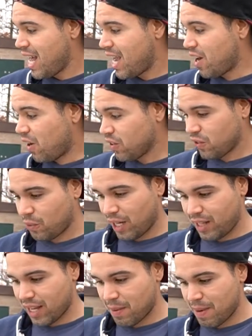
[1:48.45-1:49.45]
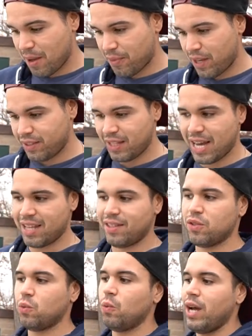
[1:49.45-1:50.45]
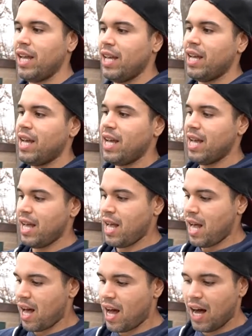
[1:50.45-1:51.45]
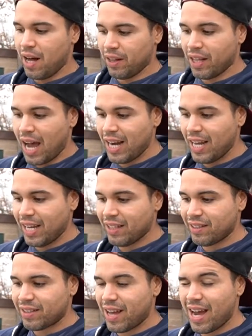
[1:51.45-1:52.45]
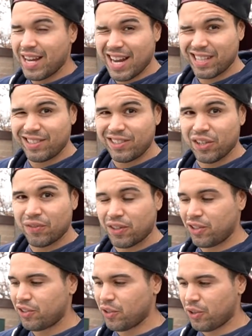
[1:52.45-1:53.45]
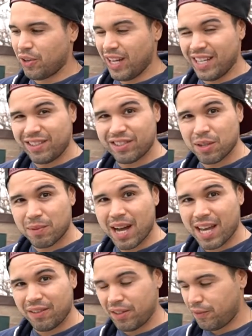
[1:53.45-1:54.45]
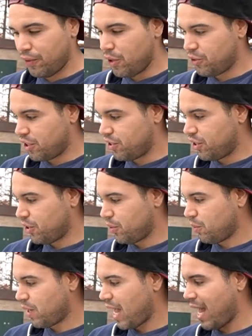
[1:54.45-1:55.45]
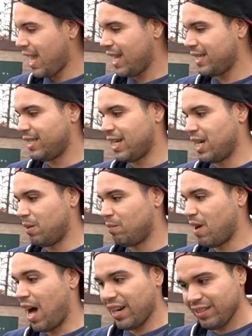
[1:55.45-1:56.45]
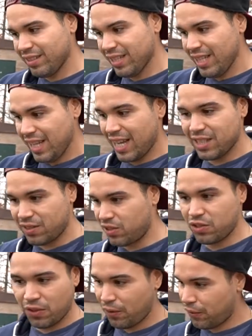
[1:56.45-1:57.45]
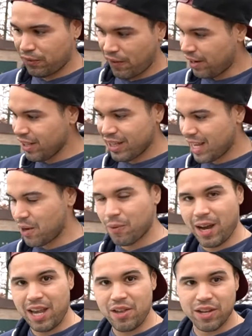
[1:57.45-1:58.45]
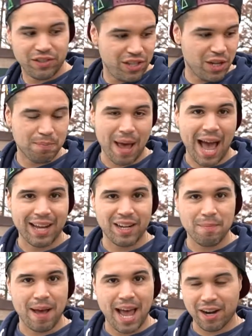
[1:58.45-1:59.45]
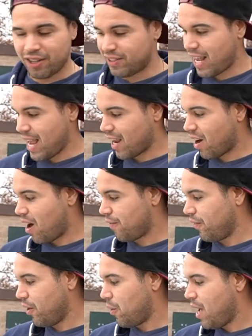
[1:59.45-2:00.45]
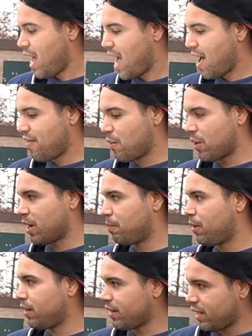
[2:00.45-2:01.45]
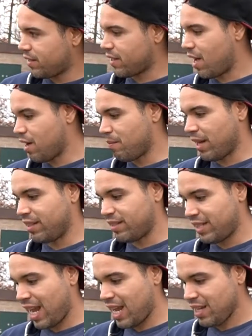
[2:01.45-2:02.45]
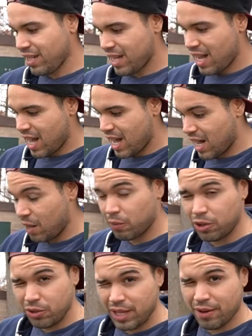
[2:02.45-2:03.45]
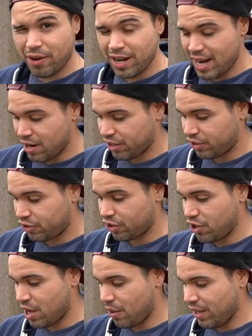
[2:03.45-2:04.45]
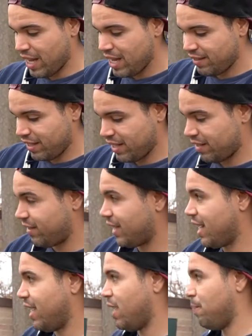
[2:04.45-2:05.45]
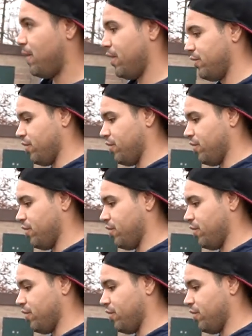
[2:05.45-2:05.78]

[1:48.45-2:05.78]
And also what I like about this, it has this white lining inside, not silver, so there is some kind of diffusion too. And honestly, it's fairly lightweight. You can see you can pack it in a bag or just hang it off of you. And then we're gonna put this on my stand. We'll do that right now just to show you how easy it is to get it up there.